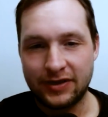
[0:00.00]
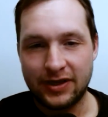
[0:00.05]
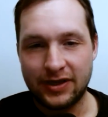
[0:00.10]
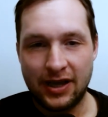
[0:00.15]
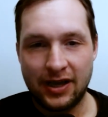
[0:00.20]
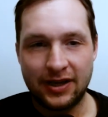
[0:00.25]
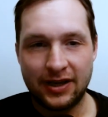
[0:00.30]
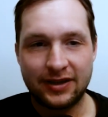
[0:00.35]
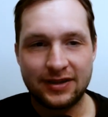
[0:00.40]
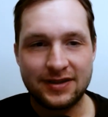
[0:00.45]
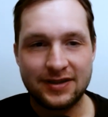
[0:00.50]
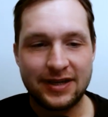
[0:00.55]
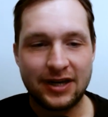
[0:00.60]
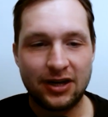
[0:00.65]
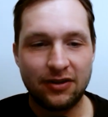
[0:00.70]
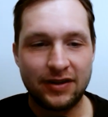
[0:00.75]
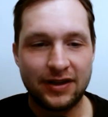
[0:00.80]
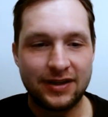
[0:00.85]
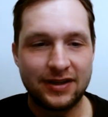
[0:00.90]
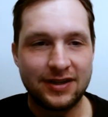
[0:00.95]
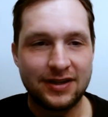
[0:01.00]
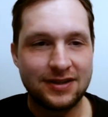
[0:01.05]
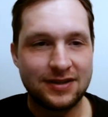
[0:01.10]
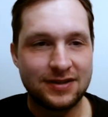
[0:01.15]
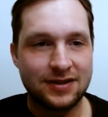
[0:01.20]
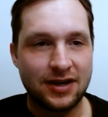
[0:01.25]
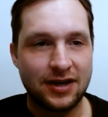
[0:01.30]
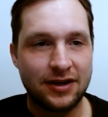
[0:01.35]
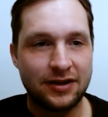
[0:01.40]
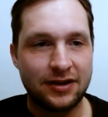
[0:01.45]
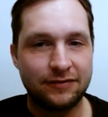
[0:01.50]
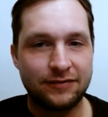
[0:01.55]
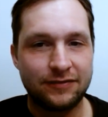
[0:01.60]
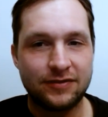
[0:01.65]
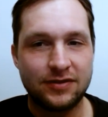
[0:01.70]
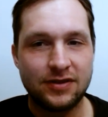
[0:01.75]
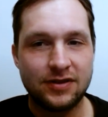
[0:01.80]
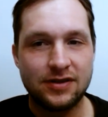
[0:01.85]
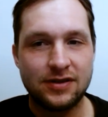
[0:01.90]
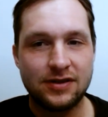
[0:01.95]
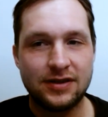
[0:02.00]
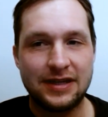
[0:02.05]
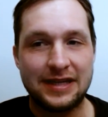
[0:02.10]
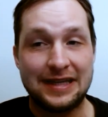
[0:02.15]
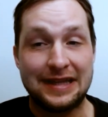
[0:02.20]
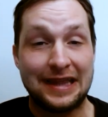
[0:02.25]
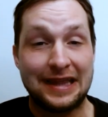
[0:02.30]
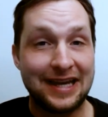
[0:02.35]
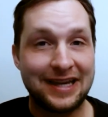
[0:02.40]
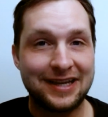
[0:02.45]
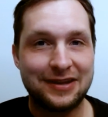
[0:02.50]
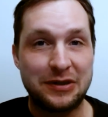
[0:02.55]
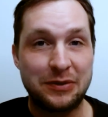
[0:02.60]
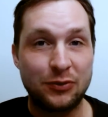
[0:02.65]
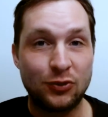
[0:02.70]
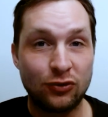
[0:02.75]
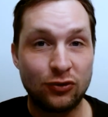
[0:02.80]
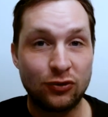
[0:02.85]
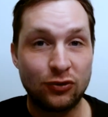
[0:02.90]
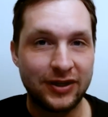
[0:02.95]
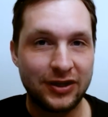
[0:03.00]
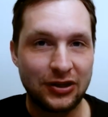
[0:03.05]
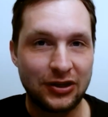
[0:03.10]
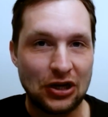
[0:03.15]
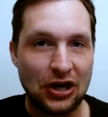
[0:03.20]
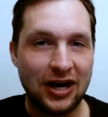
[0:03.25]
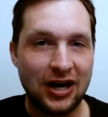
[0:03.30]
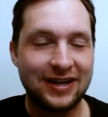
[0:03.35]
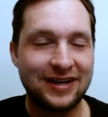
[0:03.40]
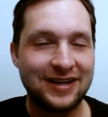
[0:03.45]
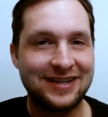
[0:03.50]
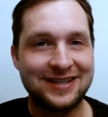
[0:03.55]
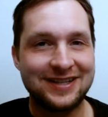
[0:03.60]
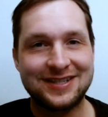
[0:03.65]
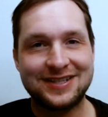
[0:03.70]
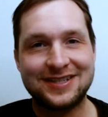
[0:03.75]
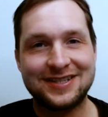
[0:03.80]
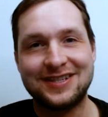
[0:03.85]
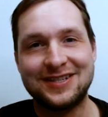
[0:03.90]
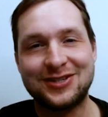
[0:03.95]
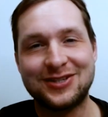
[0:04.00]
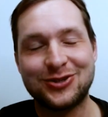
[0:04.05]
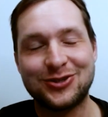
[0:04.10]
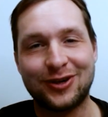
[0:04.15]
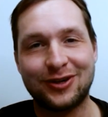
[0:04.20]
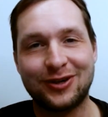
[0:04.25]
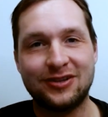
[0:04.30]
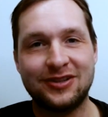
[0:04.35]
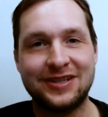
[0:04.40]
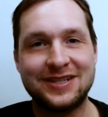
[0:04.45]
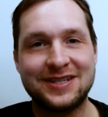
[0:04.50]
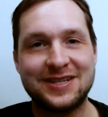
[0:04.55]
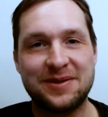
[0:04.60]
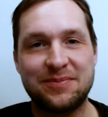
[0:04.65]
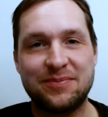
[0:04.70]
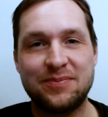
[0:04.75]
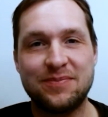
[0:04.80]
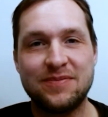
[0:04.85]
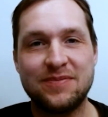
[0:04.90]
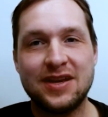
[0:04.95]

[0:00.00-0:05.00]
I can tell that he liked the movie a lot, and he's struggling to,